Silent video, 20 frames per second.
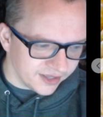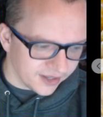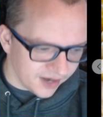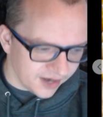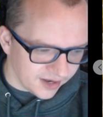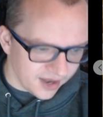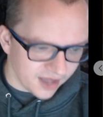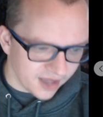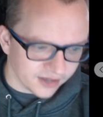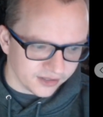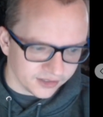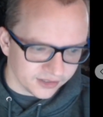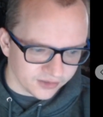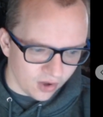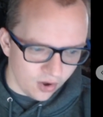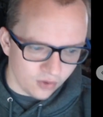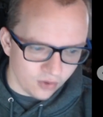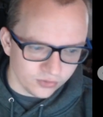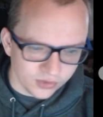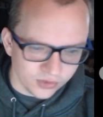I not click?
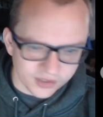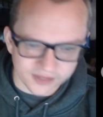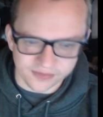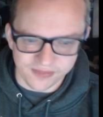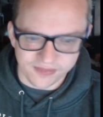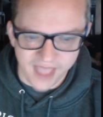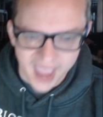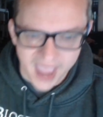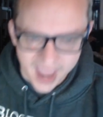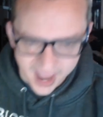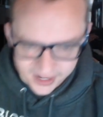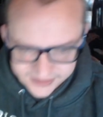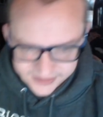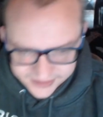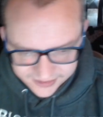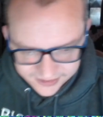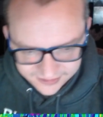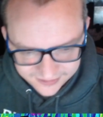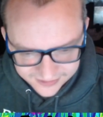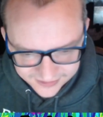Oh, look at
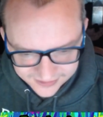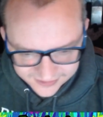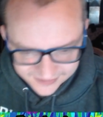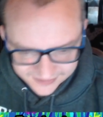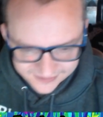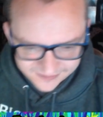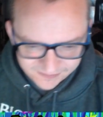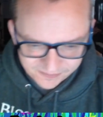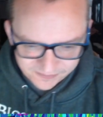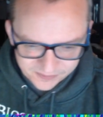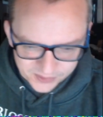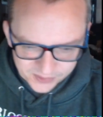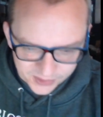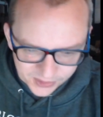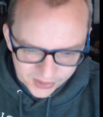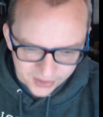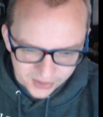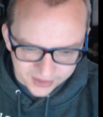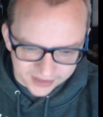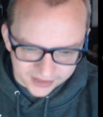that.
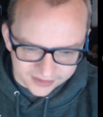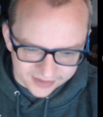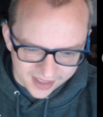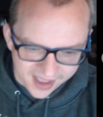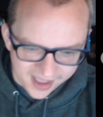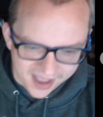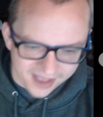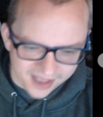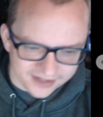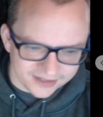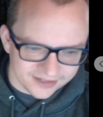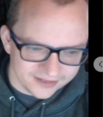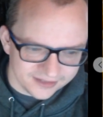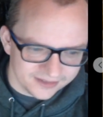Look at that.